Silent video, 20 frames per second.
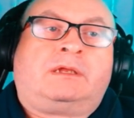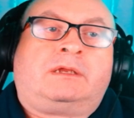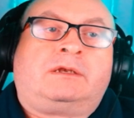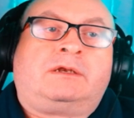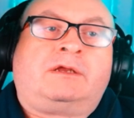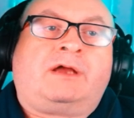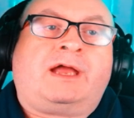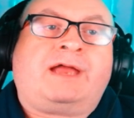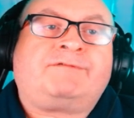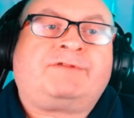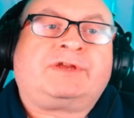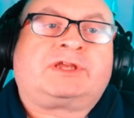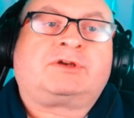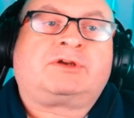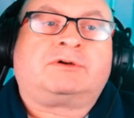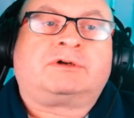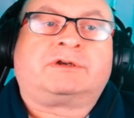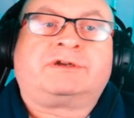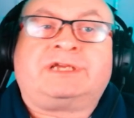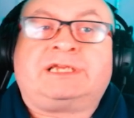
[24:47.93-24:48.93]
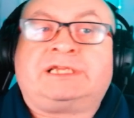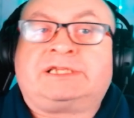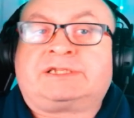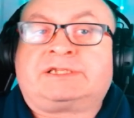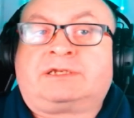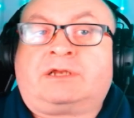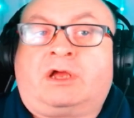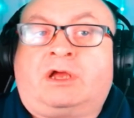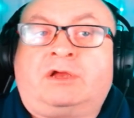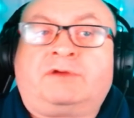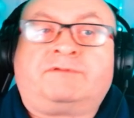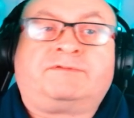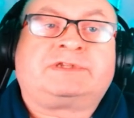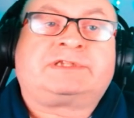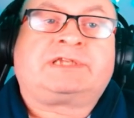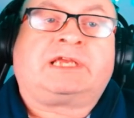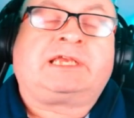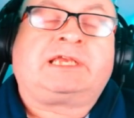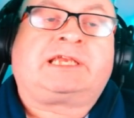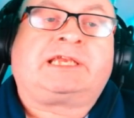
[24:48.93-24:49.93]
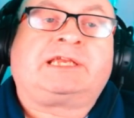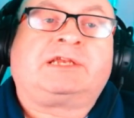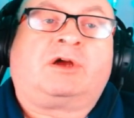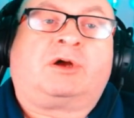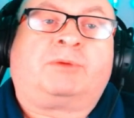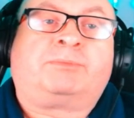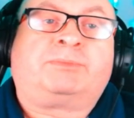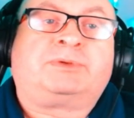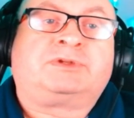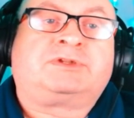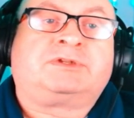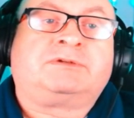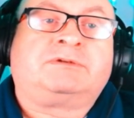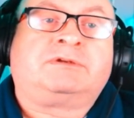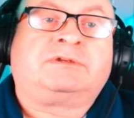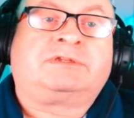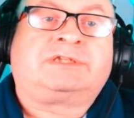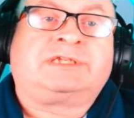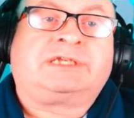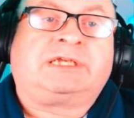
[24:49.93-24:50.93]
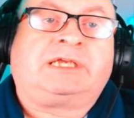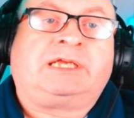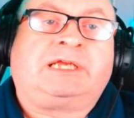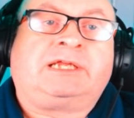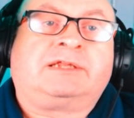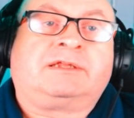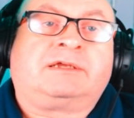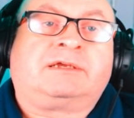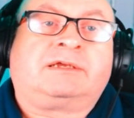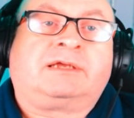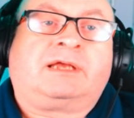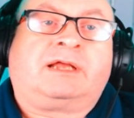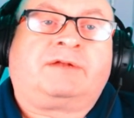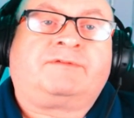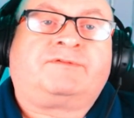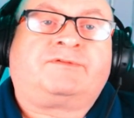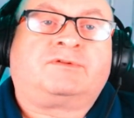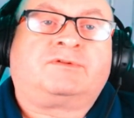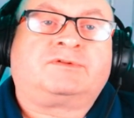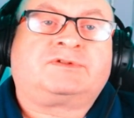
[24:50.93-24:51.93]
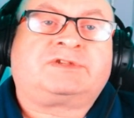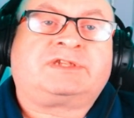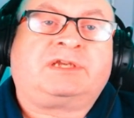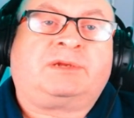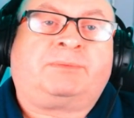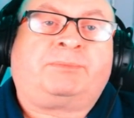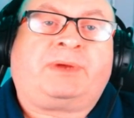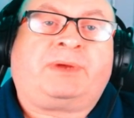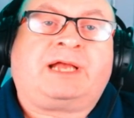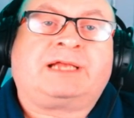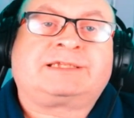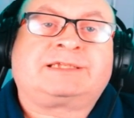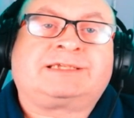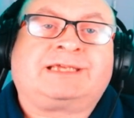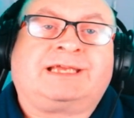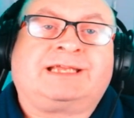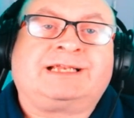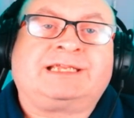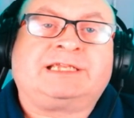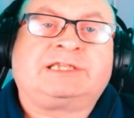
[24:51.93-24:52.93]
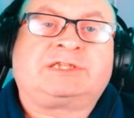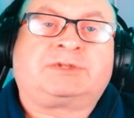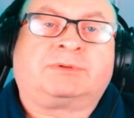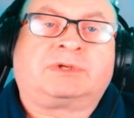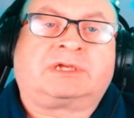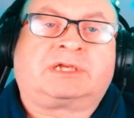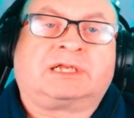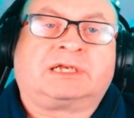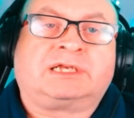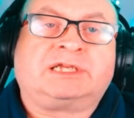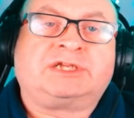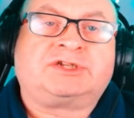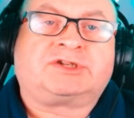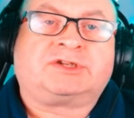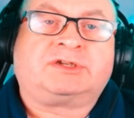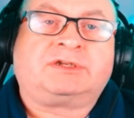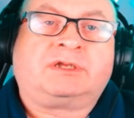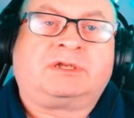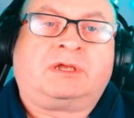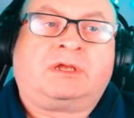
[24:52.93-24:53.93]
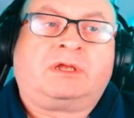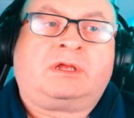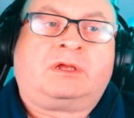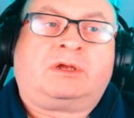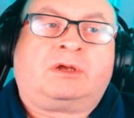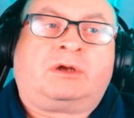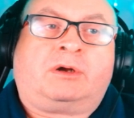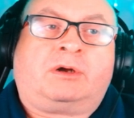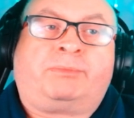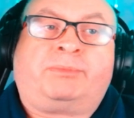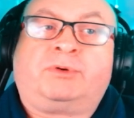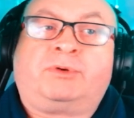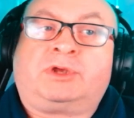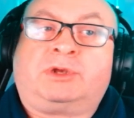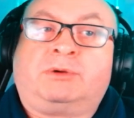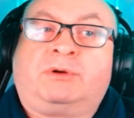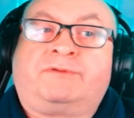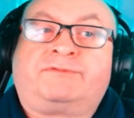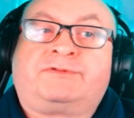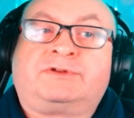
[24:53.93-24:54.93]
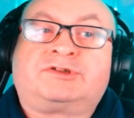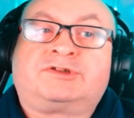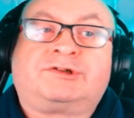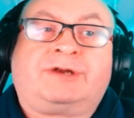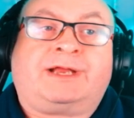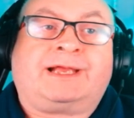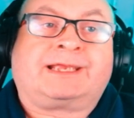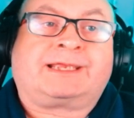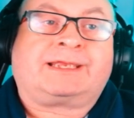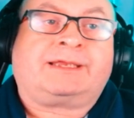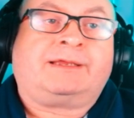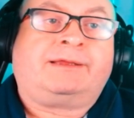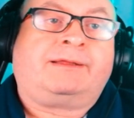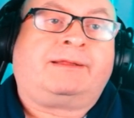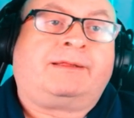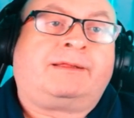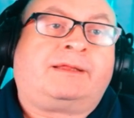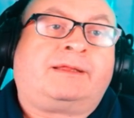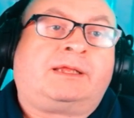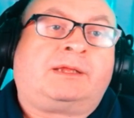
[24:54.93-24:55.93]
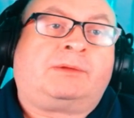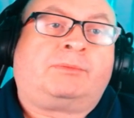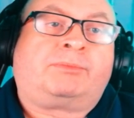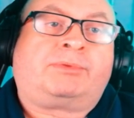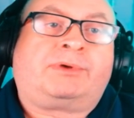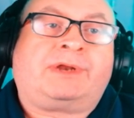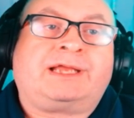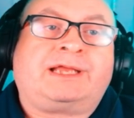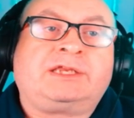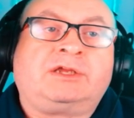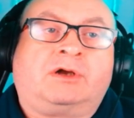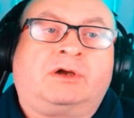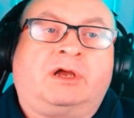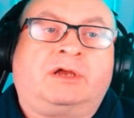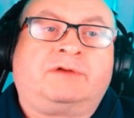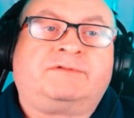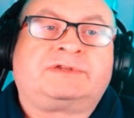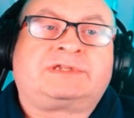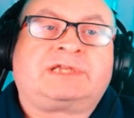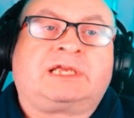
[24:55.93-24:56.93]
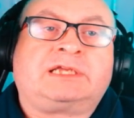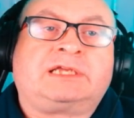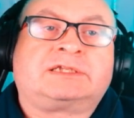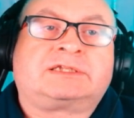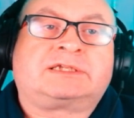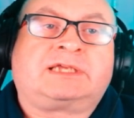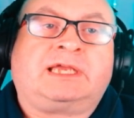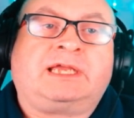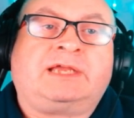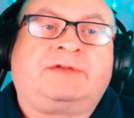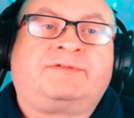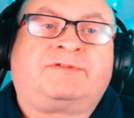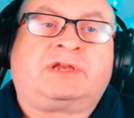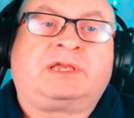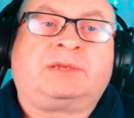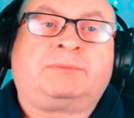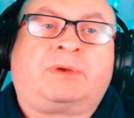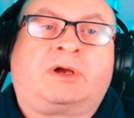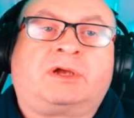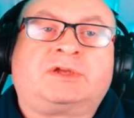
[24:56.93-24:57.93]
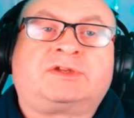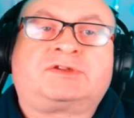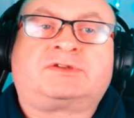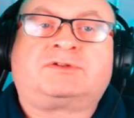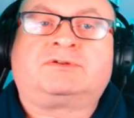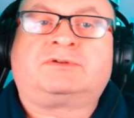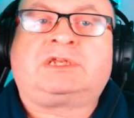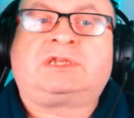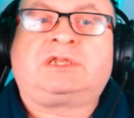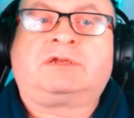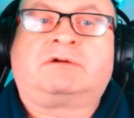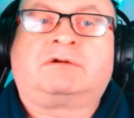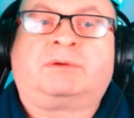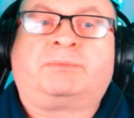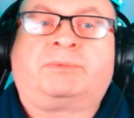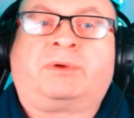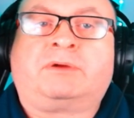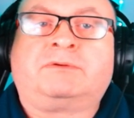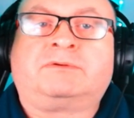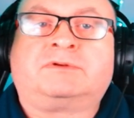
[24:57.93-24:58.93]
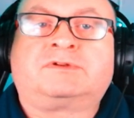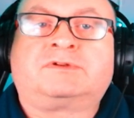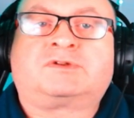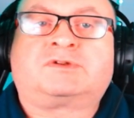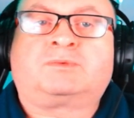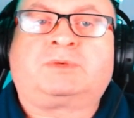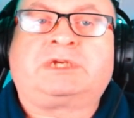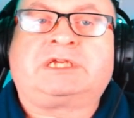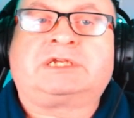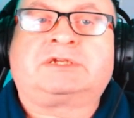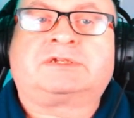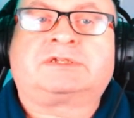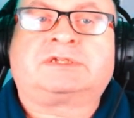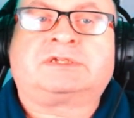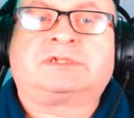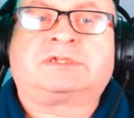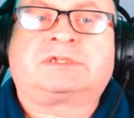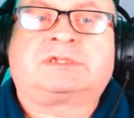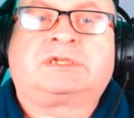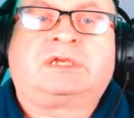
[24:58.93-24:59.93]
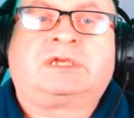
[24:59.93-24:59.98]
Not every corner is an overtaking opportunity either, and forcing a pass can lead to a collision or put you off the track. Plan your overtakes carefully by studying your opponent's weaknesses.